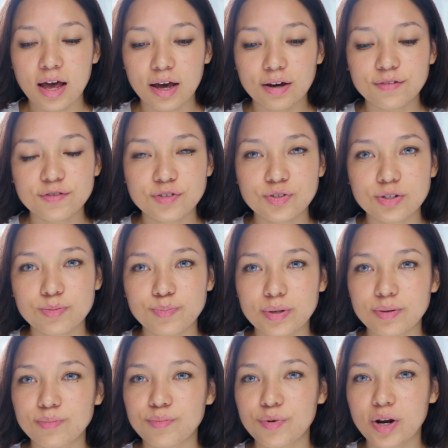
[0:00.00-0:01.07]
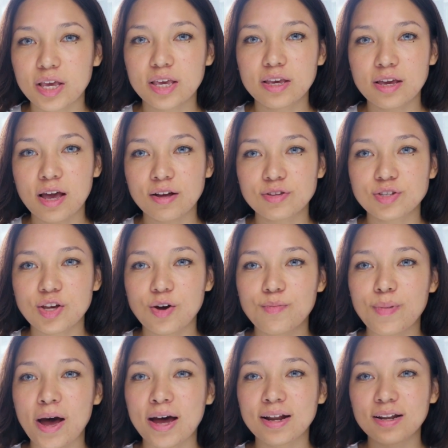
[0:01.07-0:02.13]
I've just been breaking out so
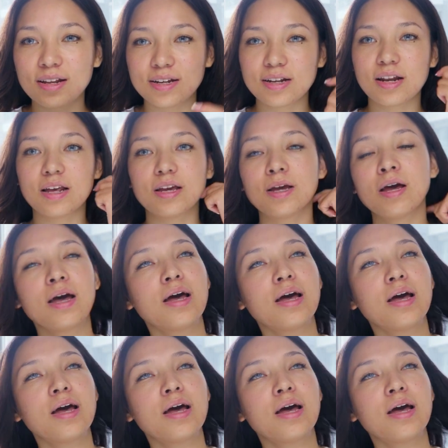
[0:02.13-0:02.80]
bad lately.